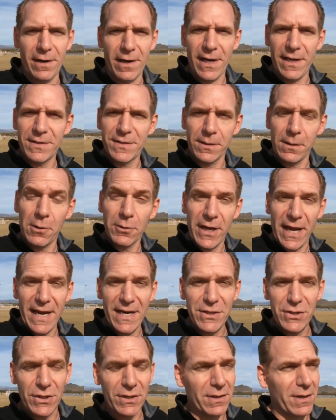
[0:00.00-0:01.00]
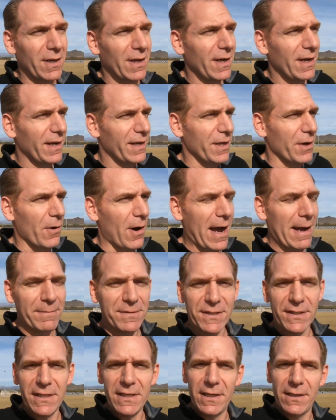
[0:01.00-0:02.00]
is location. You know,
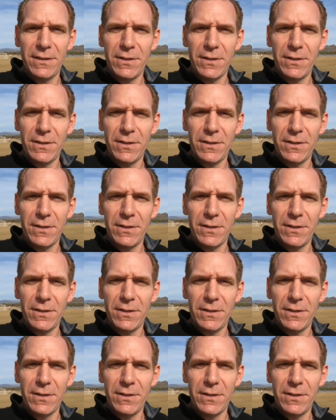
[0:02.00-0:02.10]
obviously,